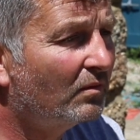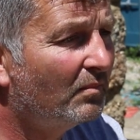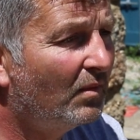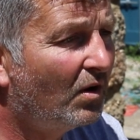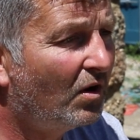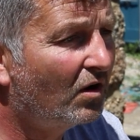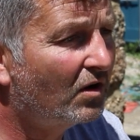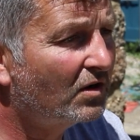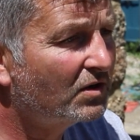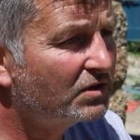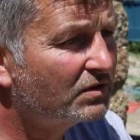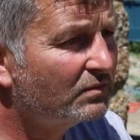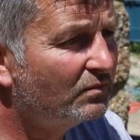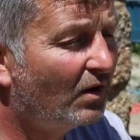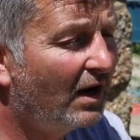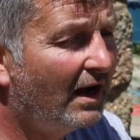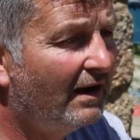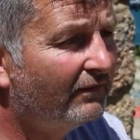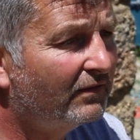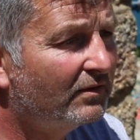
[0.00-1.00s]
marsh,
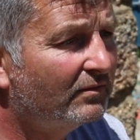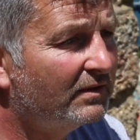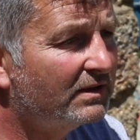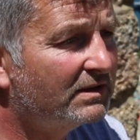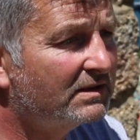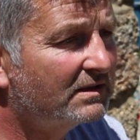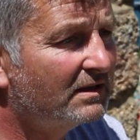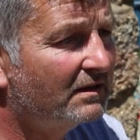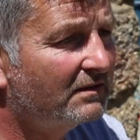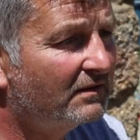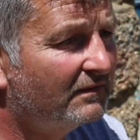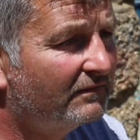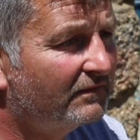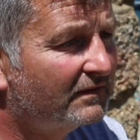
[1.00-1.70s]
whatever, which is no good